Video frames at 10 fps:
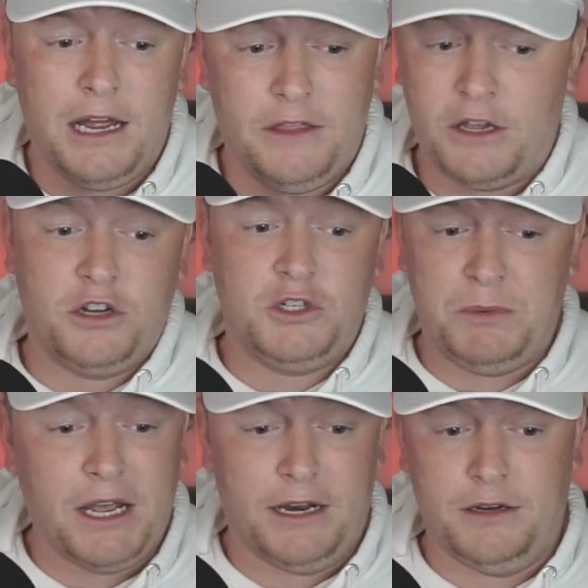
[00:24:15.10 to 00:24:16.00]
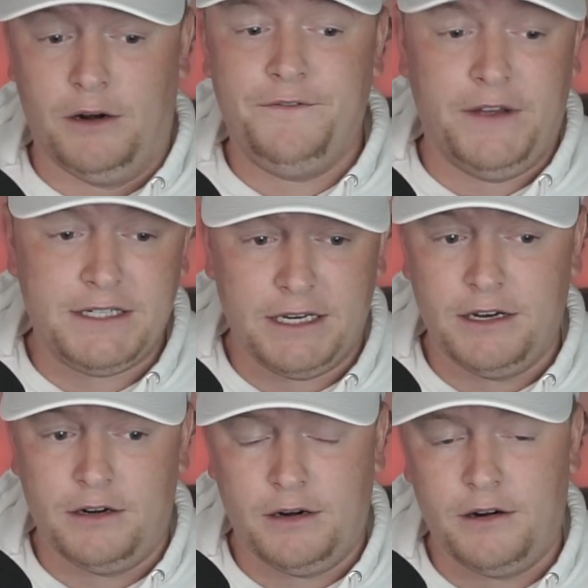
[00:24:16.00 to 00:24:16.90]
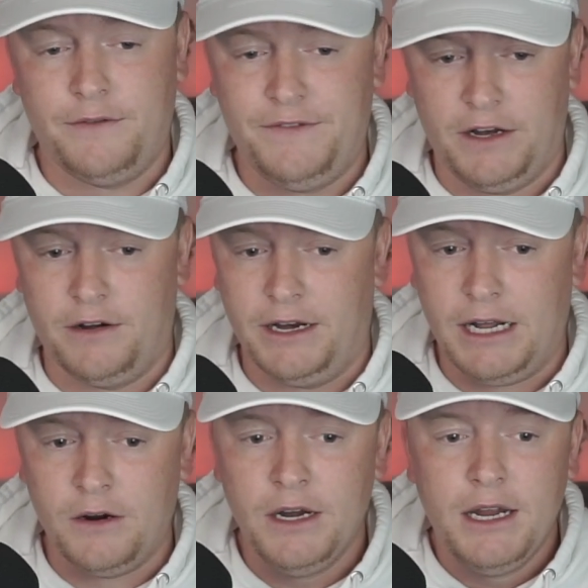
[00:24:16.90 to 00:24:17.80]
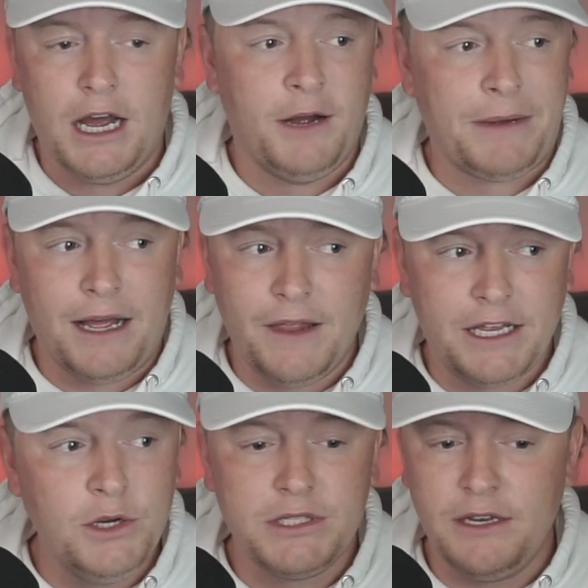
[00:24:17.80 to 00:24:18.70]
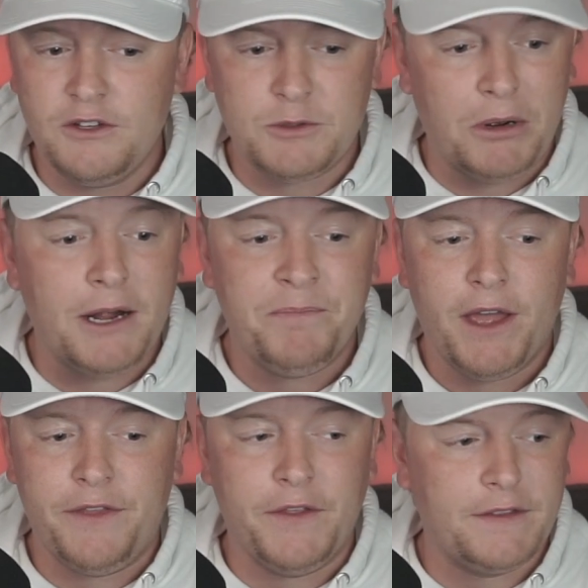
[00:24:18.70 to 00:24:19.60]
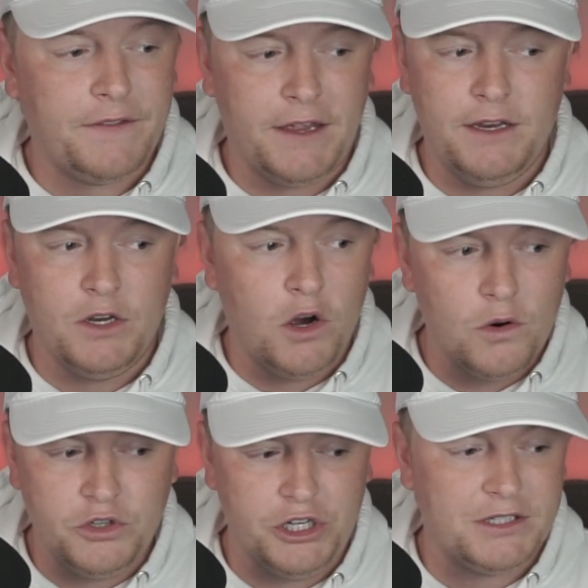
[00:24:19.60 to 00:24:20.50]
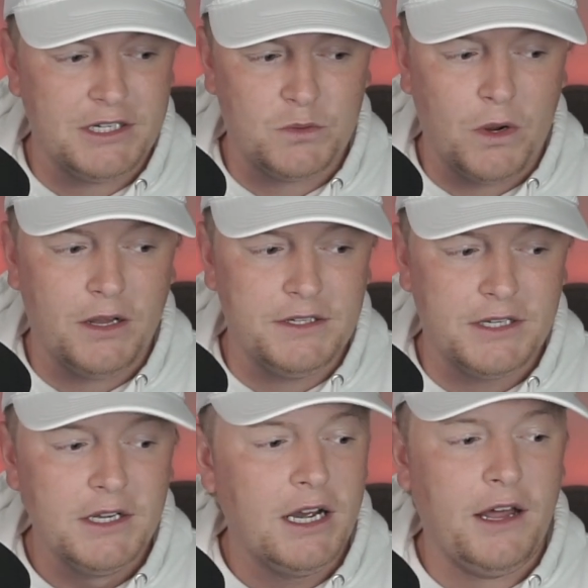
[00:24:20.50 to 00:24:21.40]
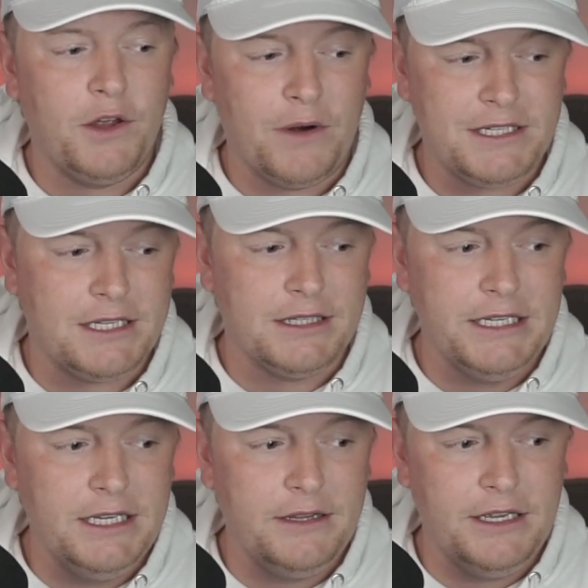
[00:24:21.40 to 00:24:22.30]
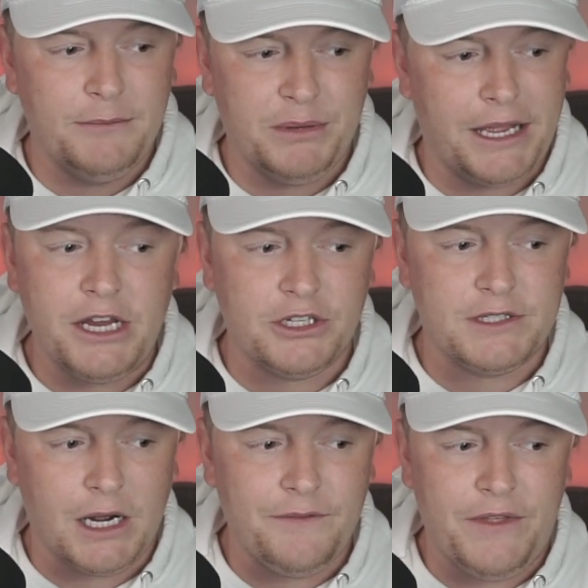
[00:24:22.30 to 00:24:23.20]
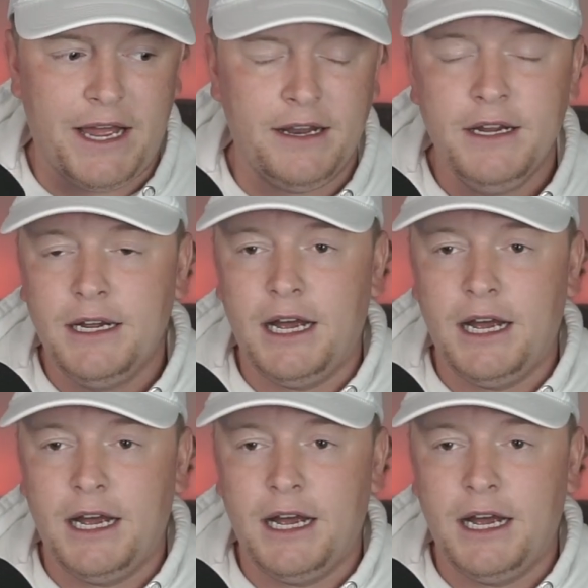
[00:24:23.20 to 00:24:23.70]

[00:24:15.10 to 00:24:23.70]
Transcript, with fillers: they could just be kind of, you know, fixing it or figuring it out. I like Houston in this spot. I think that they know just as well as the rest of the league the implications of that